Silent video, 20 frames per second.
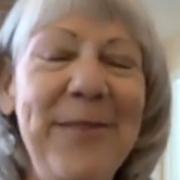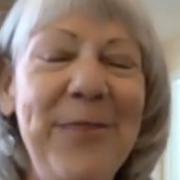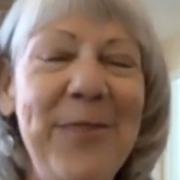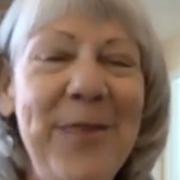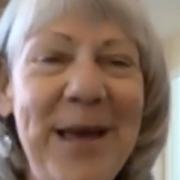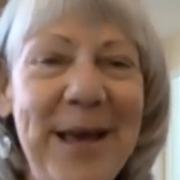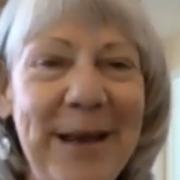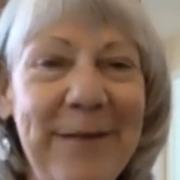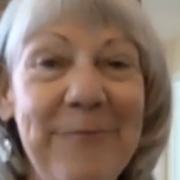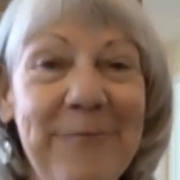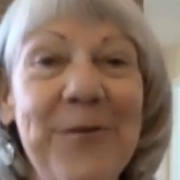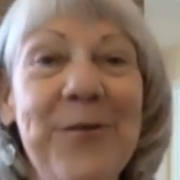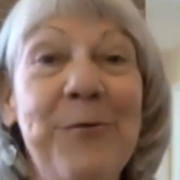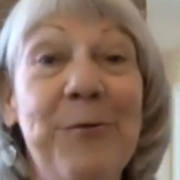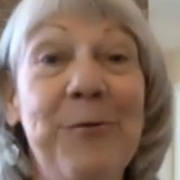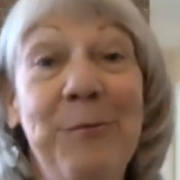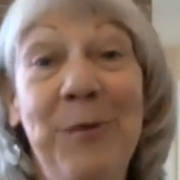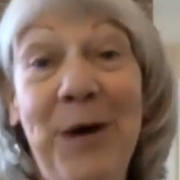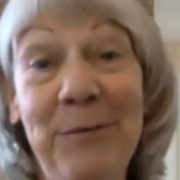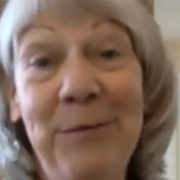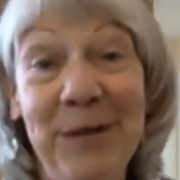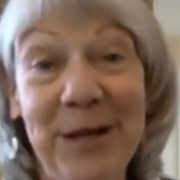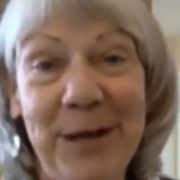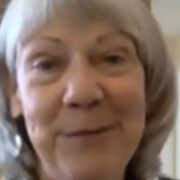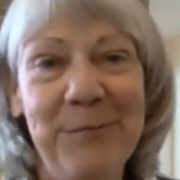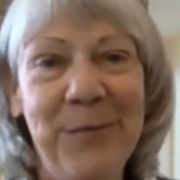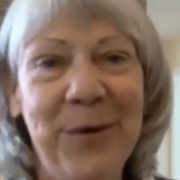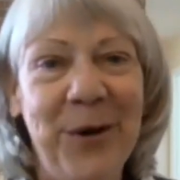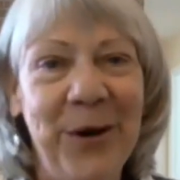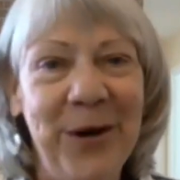thing for the
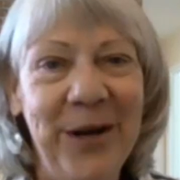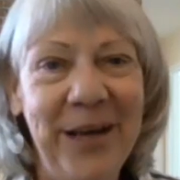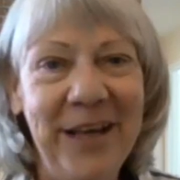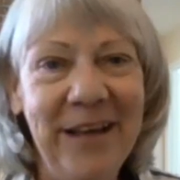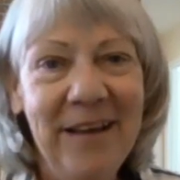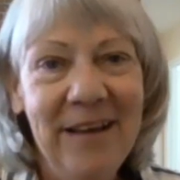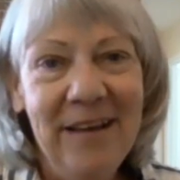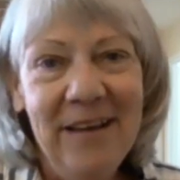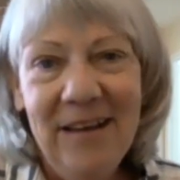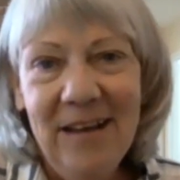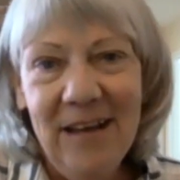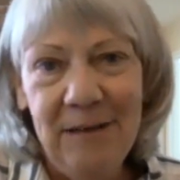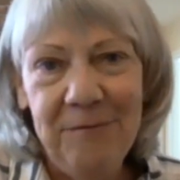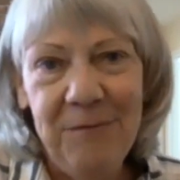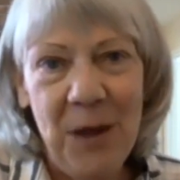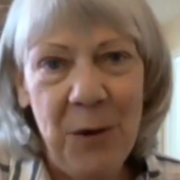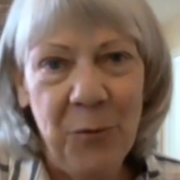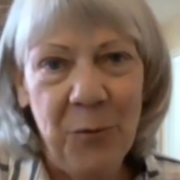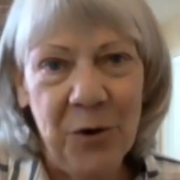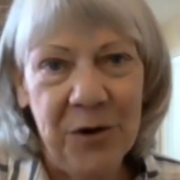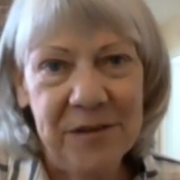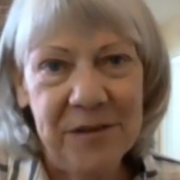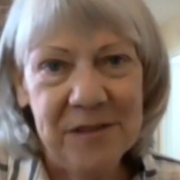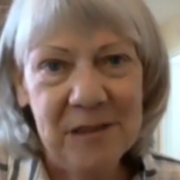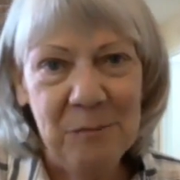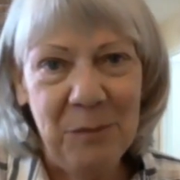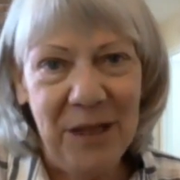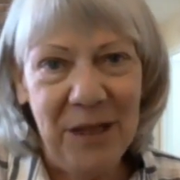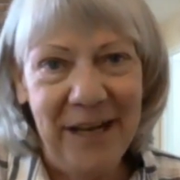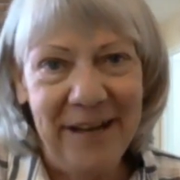Republican Party if they were to
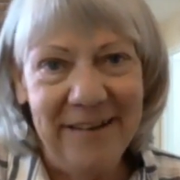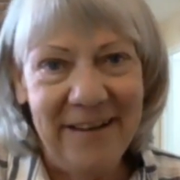split,